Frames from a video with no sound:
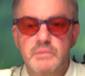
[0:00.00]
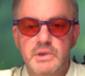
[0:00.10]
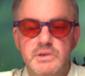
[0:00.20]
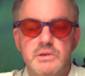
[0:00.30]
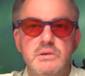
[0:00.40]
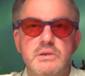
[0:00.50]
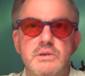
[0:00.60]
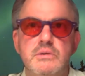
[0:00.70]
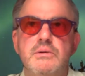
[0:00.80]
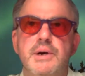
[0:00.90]
It's good
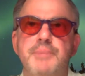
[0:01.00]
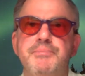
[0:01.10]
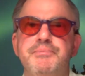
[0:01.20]
to